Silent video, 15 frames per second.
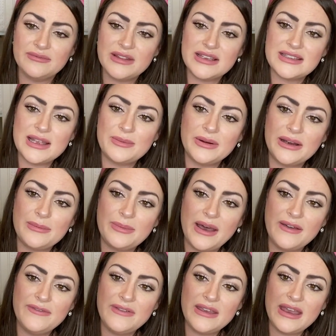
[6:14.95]
They stay pretty
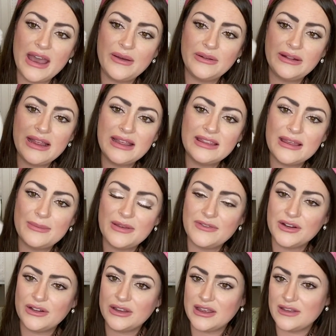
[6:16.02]
puffy. I will link them if
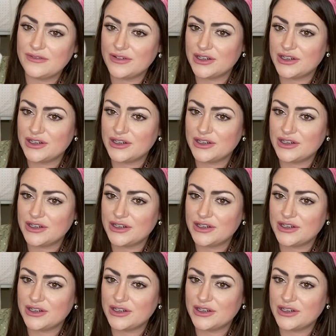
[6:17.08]
you're looking